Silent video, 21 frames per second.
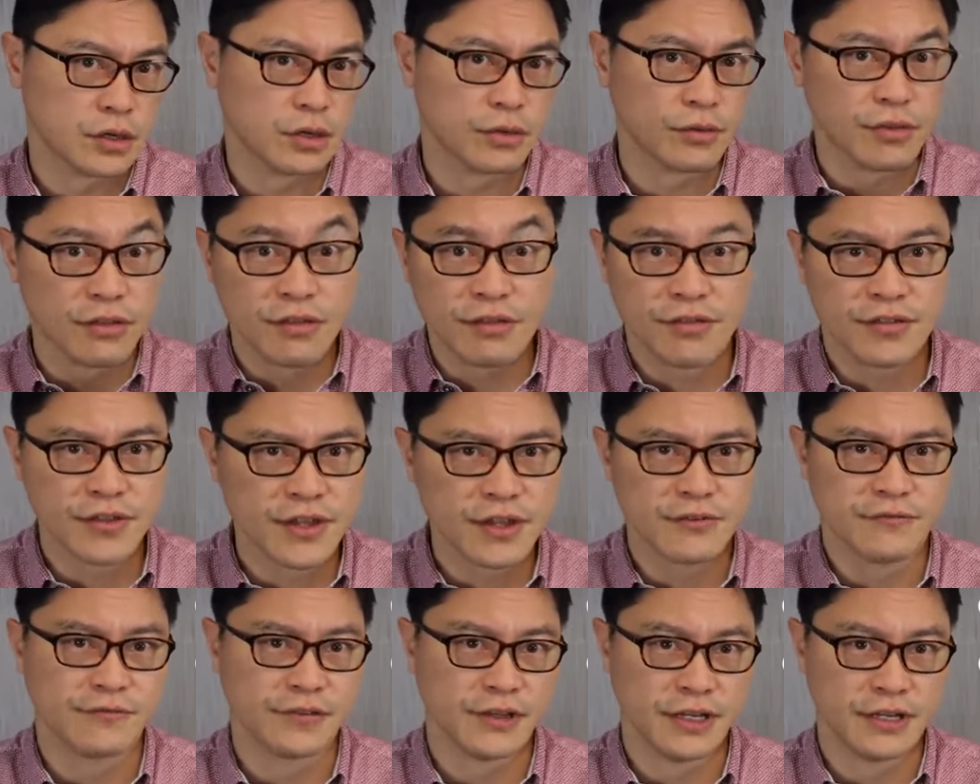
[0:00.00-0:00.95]
called
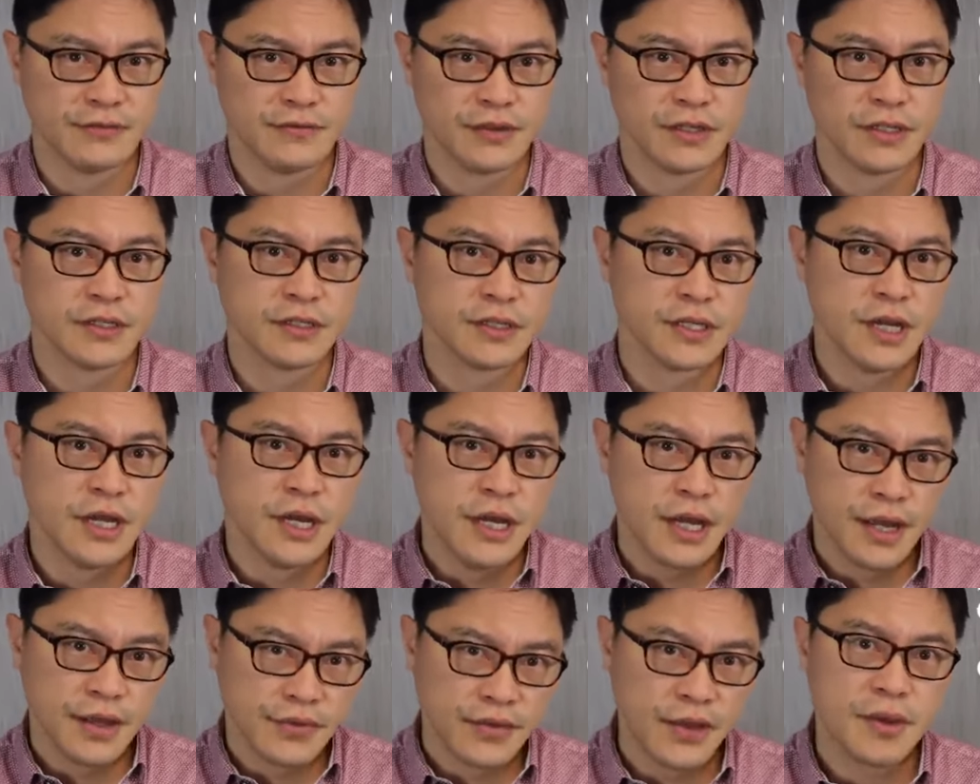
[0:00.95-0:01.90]
theaflavins,
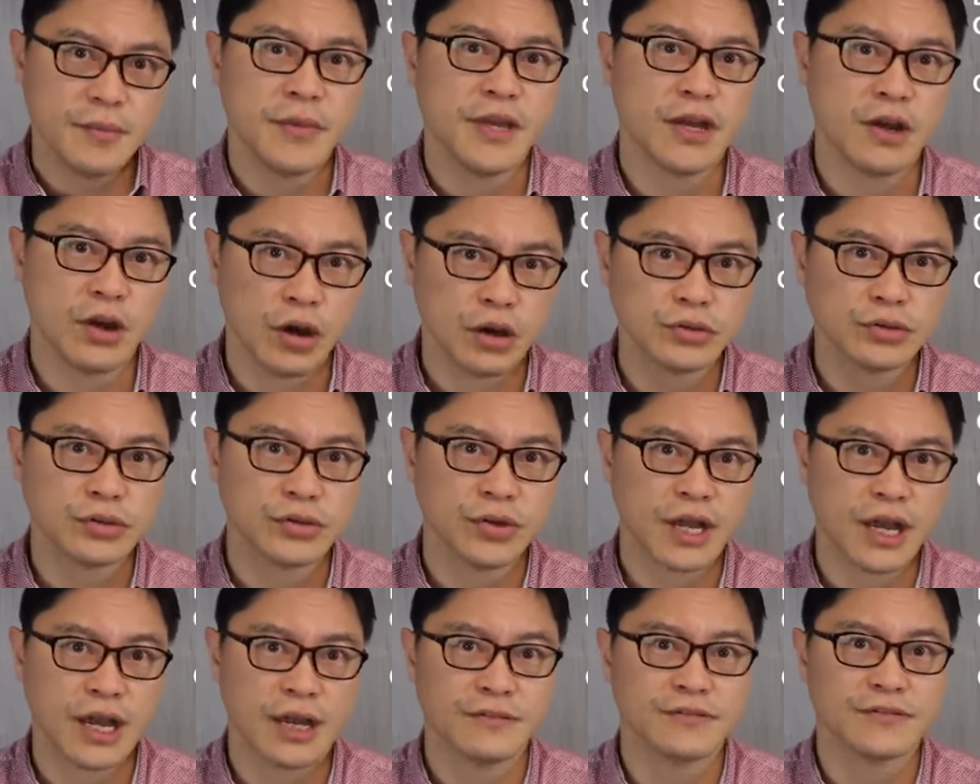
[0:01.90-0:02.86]
and they may
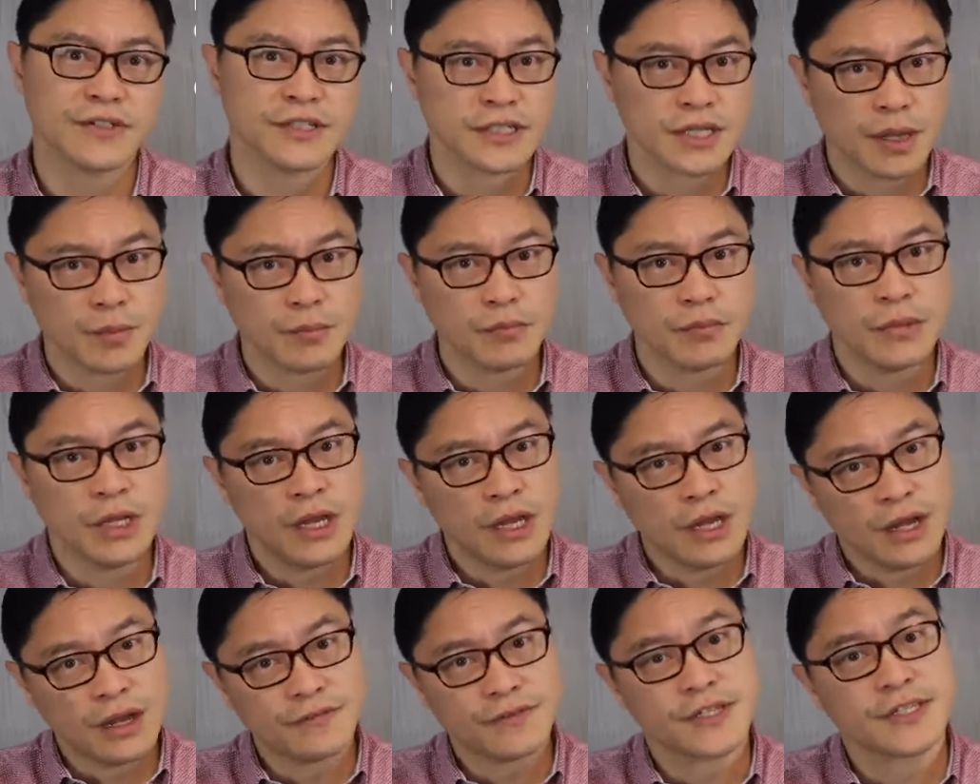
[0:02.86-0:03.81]
also have some
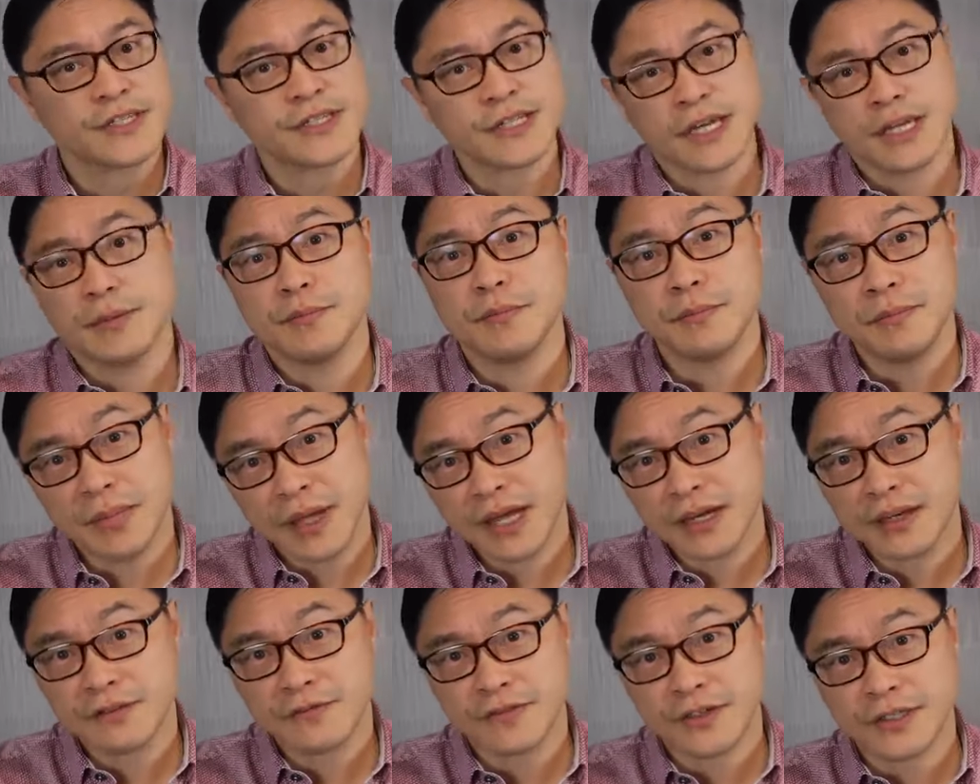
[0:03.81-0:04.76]
of the same
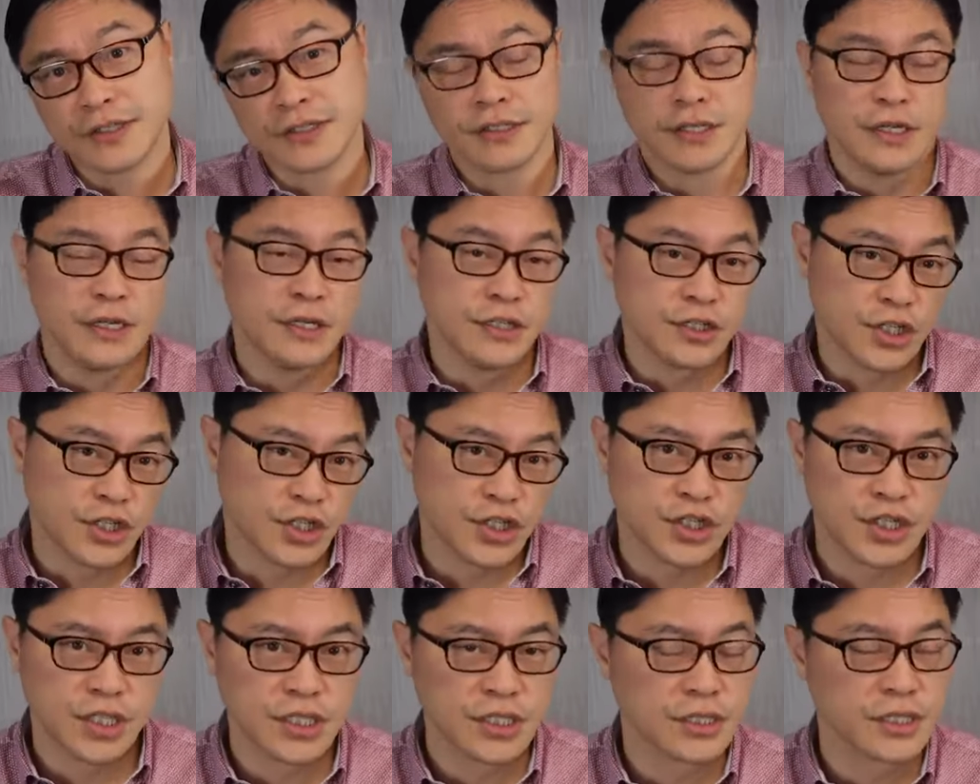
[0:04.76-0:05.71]
benefits, such
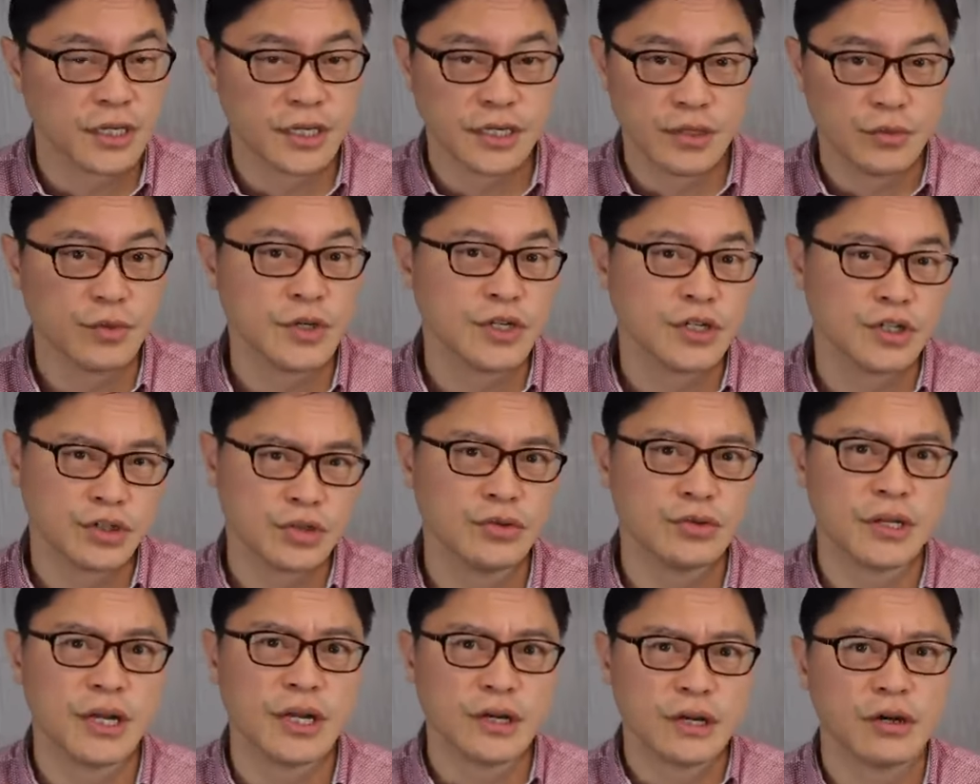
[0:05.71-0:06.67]
as this study where it
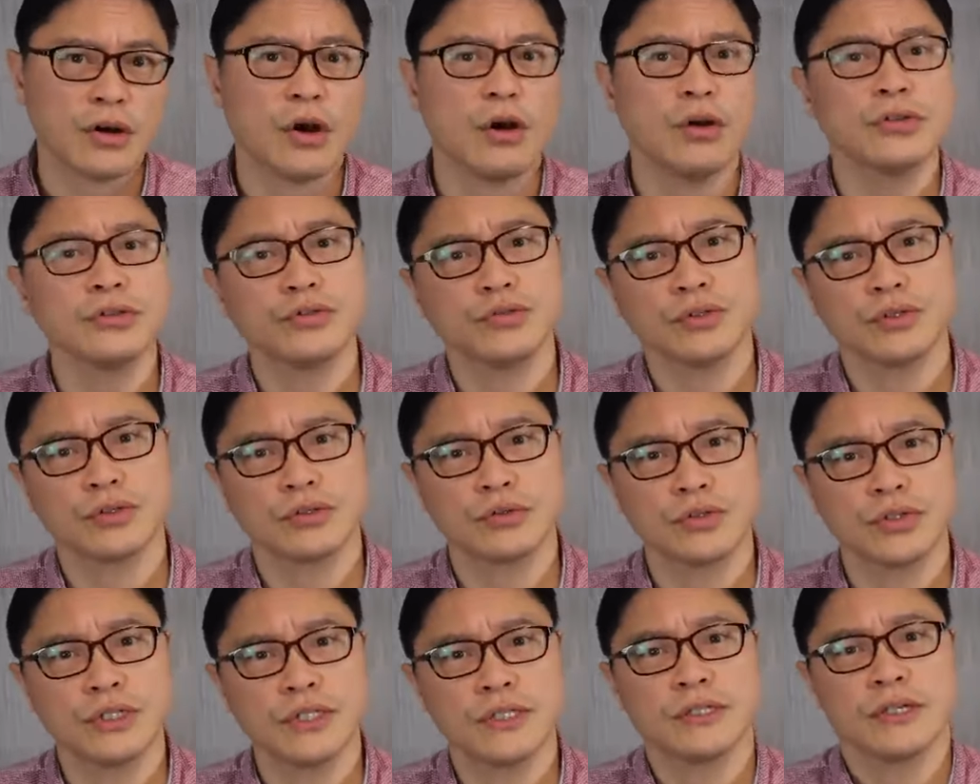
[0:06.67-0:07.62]
showed that it also
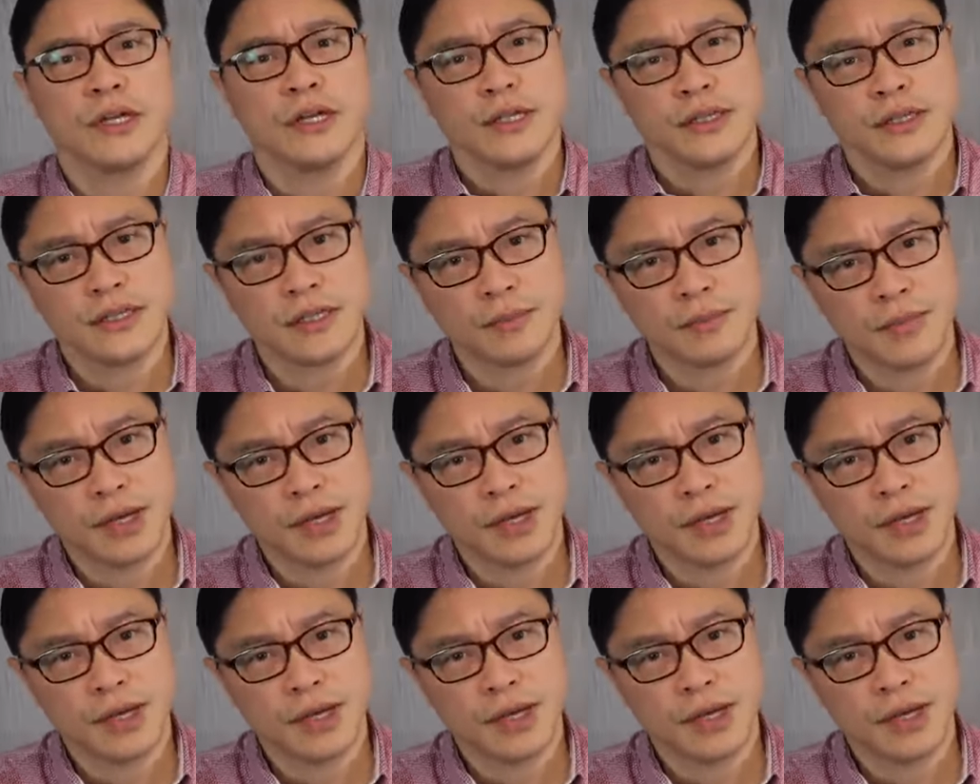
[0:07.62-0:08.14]
increased the